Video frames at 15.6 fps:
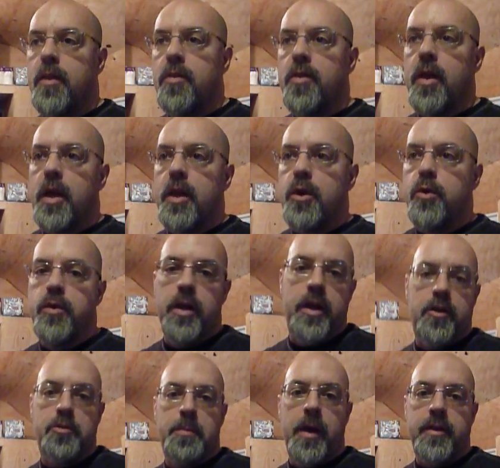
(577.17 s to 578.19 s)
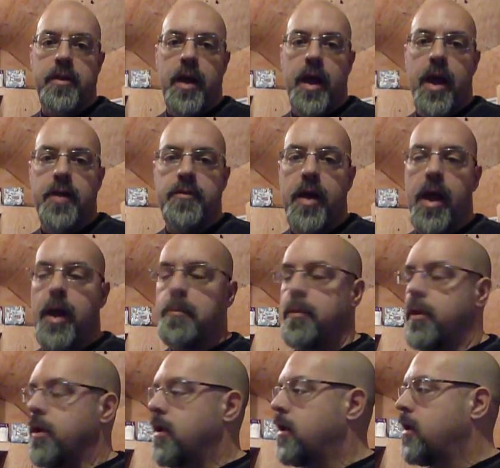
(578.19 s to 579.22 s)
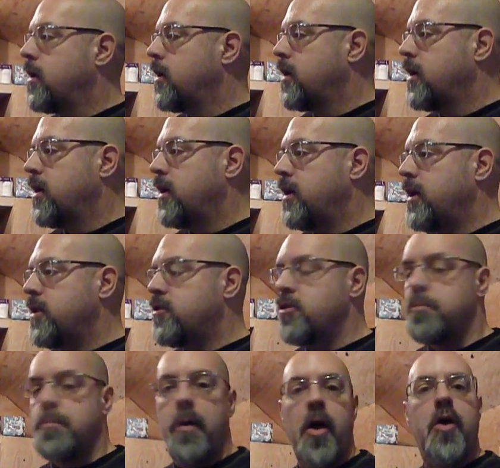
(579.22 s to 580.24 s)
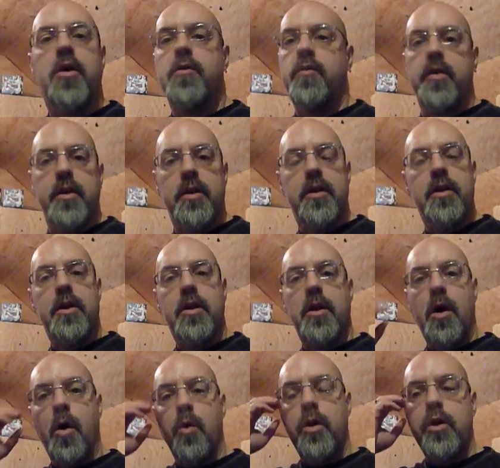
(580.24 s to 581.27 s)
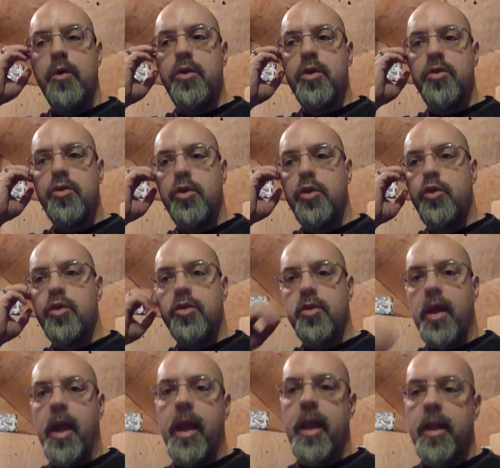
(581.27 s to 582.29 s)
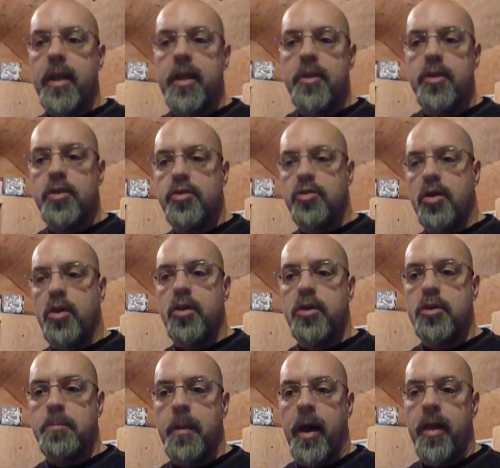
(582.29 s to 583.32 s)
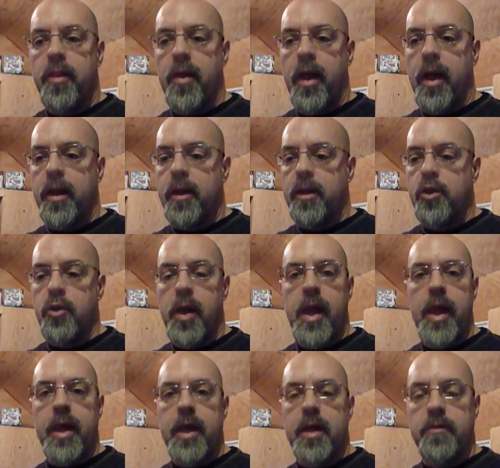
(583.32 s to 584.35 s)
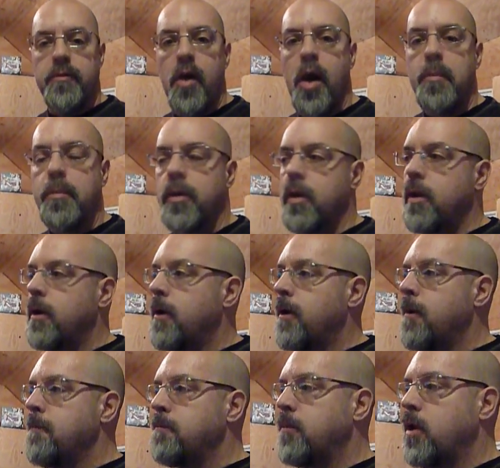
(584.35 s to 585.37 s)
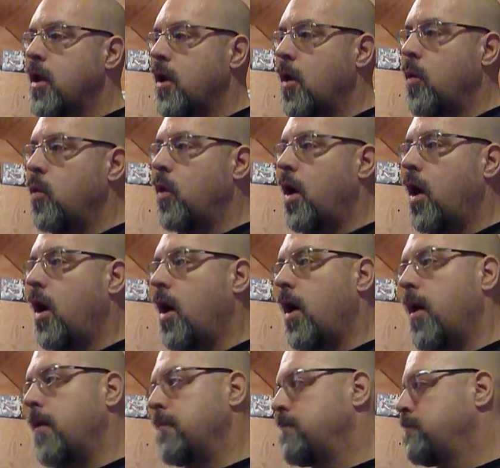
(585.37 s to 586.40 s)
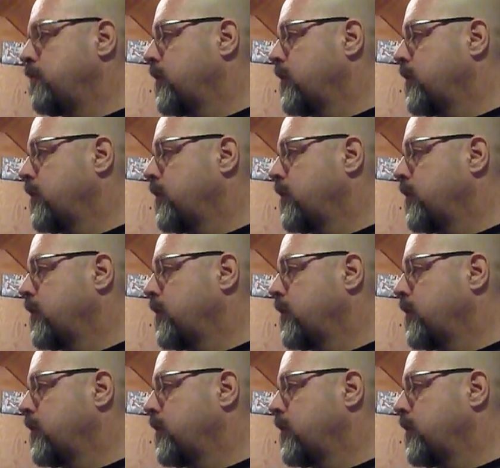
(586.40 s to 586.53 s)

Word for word: that you didn't expect to have happen. It's just part of it, you know. You just you just can't get discouraged by that, and you can't give up. You know, um,